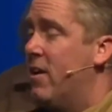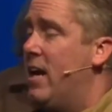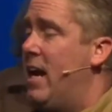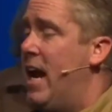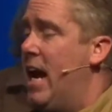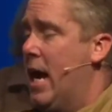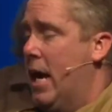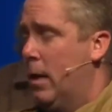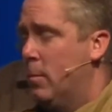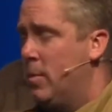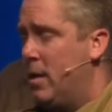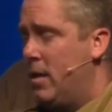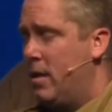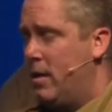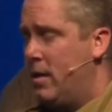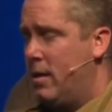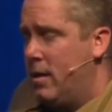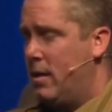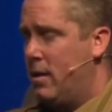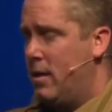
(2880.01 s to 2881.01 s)
in him
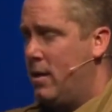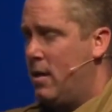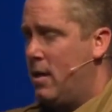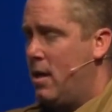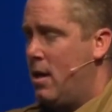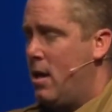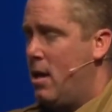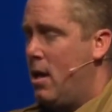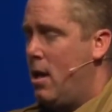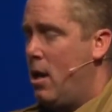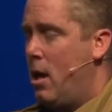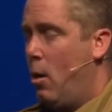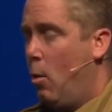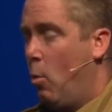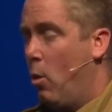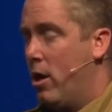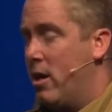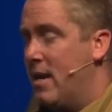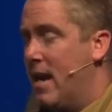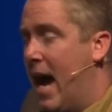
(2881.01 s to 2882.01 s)

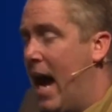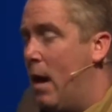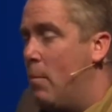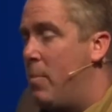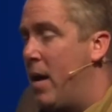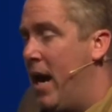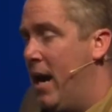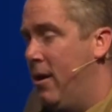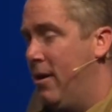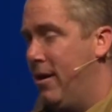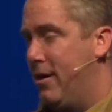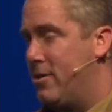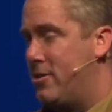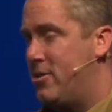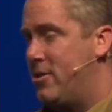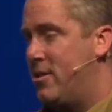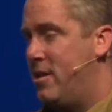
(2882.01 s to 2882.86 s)
would not perish,